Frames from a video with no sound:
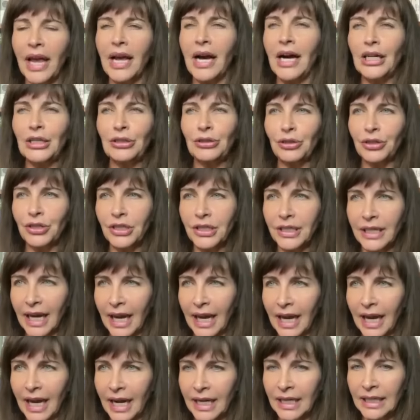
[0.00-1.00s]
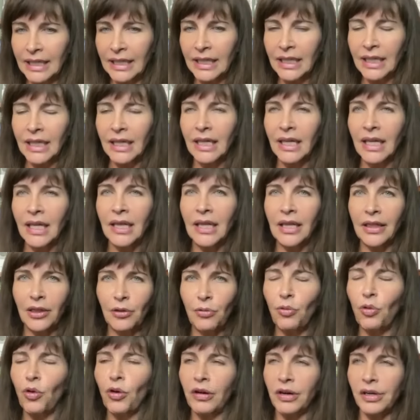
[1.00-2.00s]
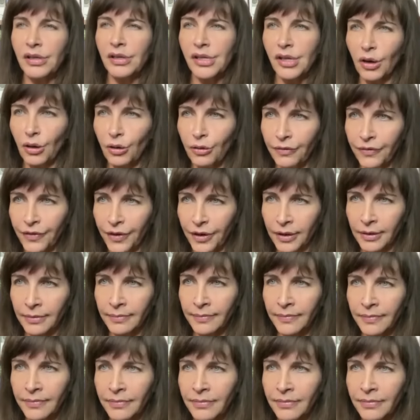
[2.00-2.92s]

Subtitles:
understand that the war is over,